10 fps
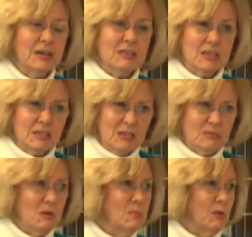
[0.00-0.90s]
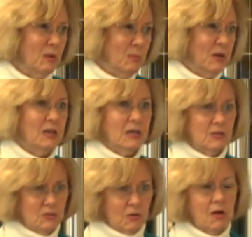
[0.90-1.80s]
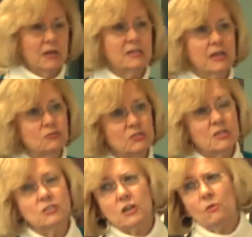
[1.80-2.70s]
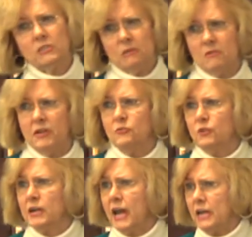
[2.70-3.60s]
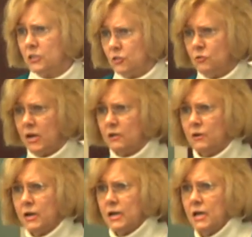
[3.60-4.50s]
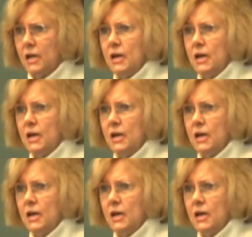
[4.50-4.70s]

It's that these people are big and strong and dangerous, and so are some of our drug addicts. Do you not agree?